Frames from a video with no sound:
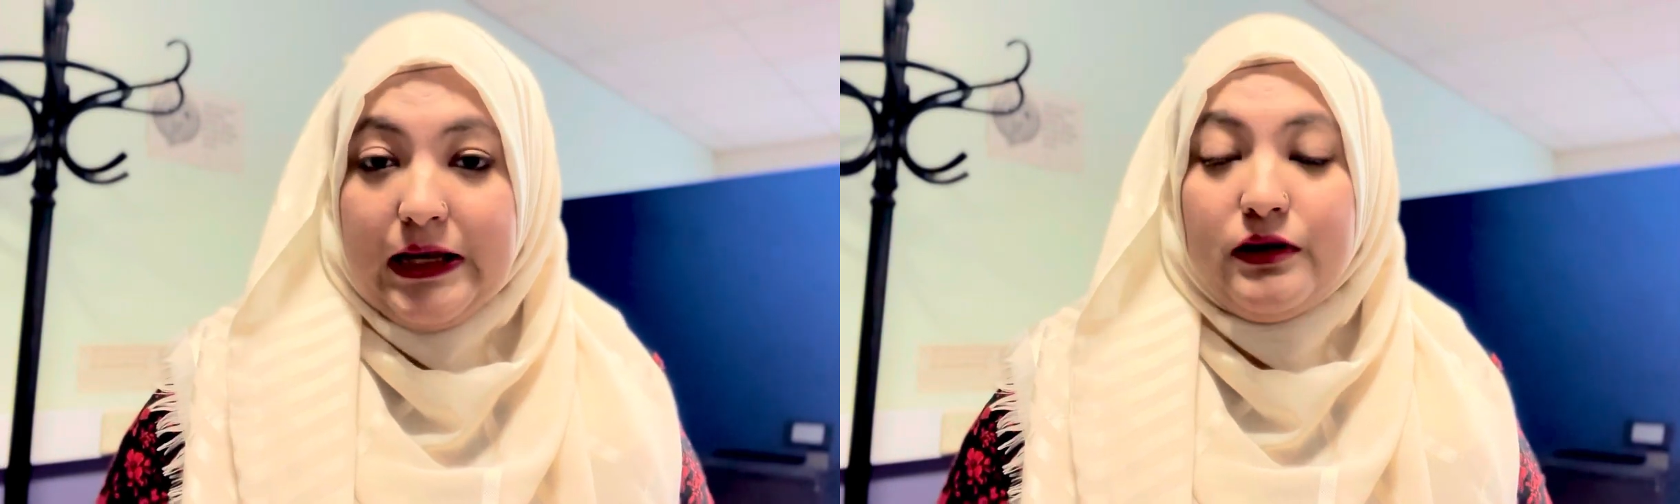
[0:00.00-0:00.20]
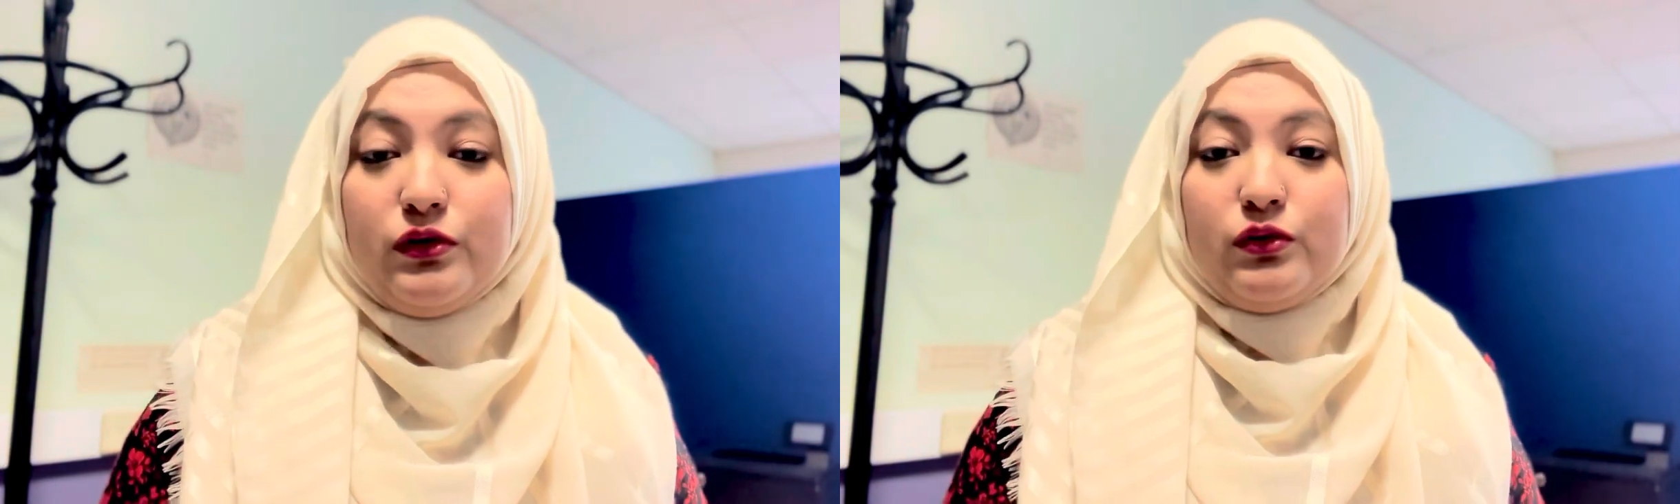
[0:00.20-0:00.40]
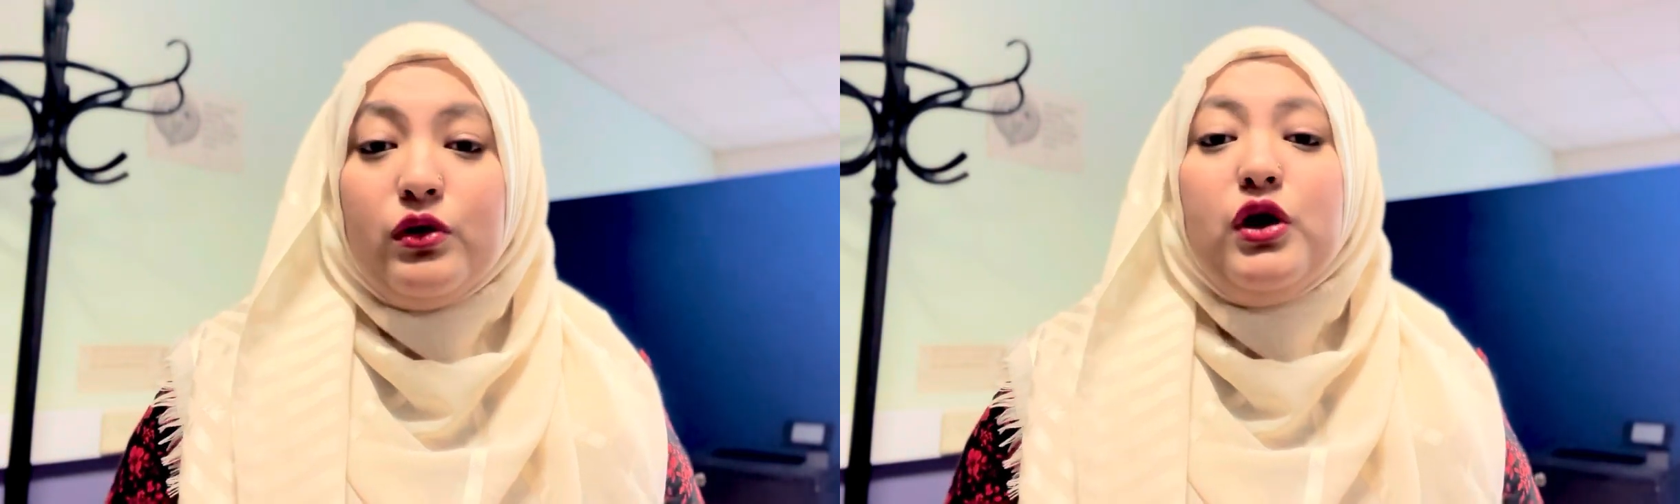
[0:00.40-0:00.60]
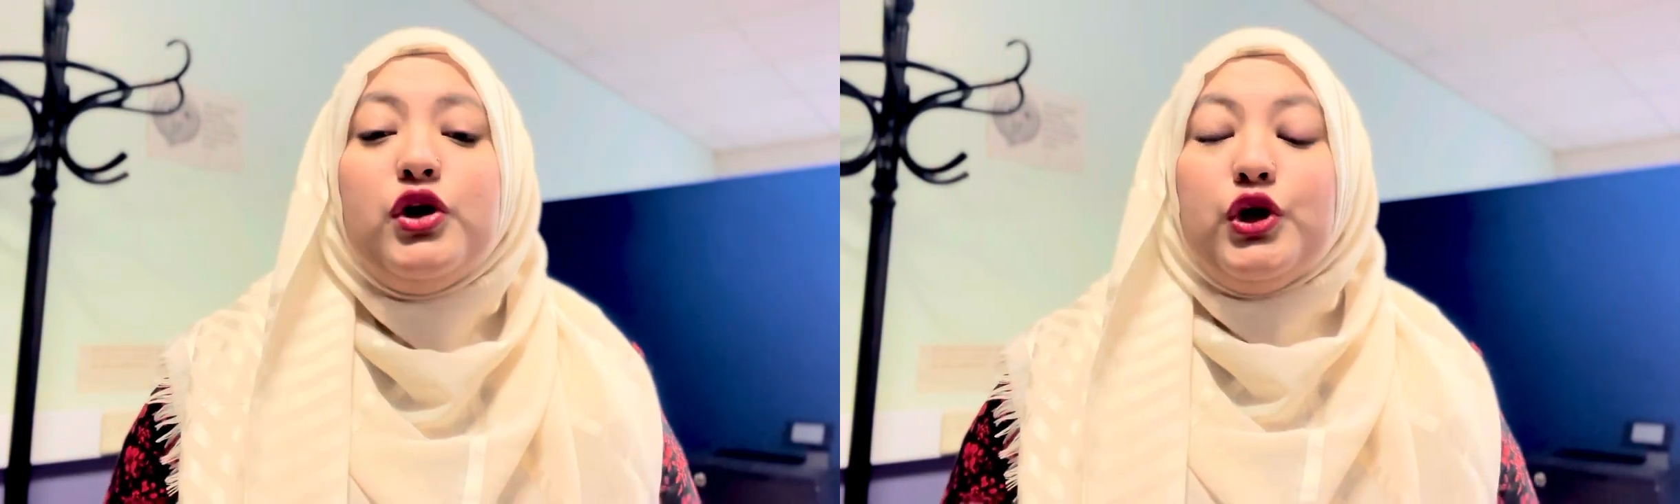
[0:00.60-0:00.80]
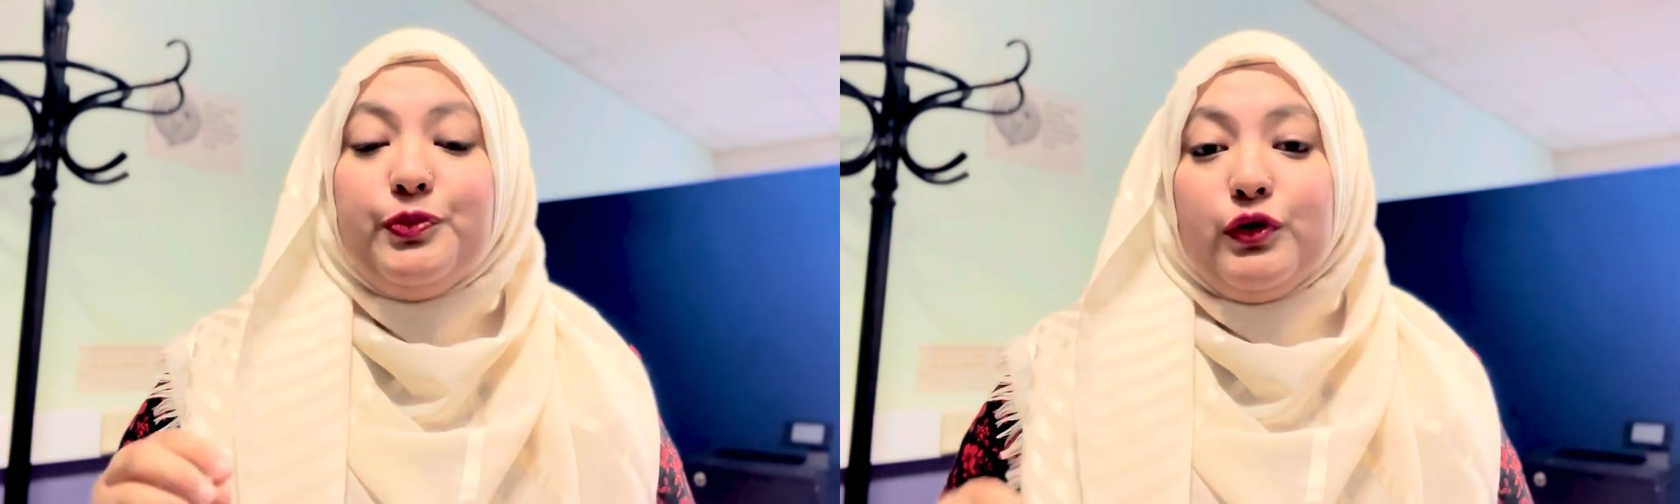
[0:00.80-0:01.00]

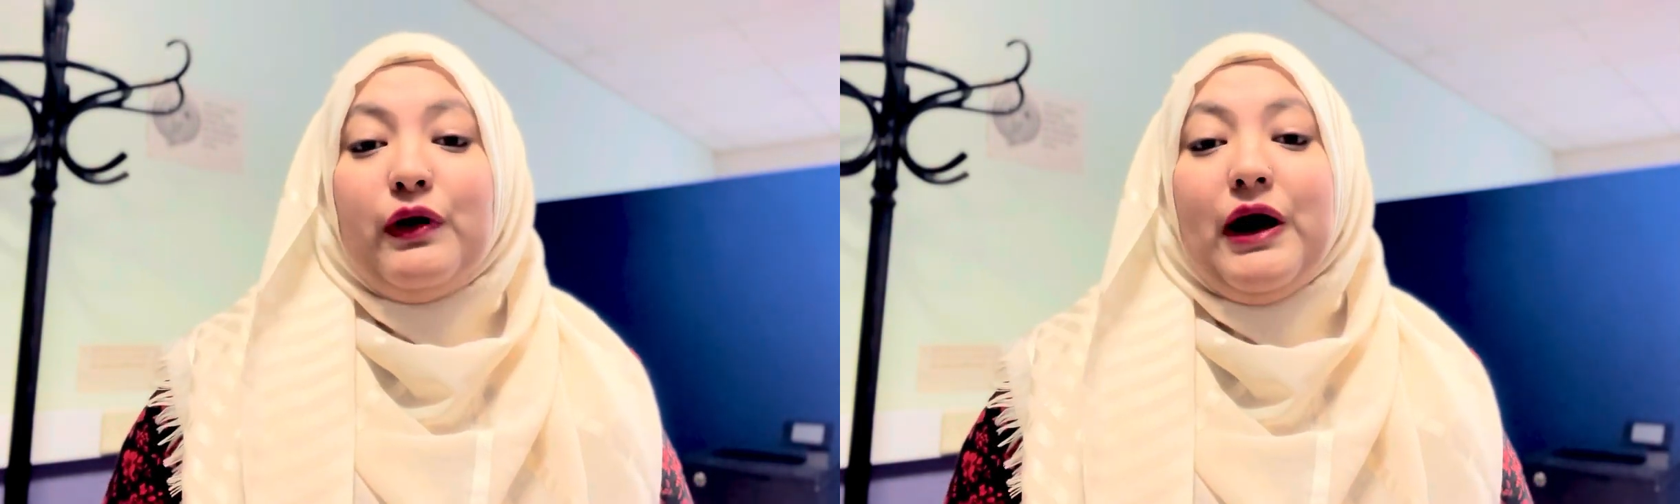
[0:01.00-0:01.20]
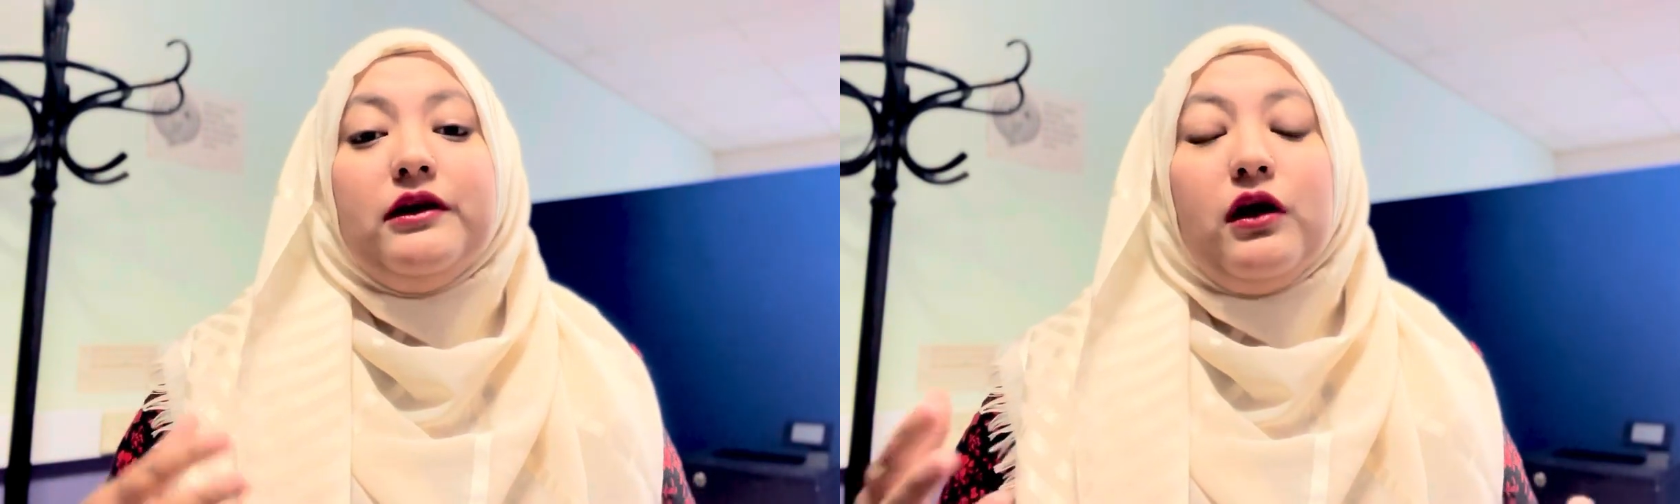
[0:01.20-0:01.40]
You provide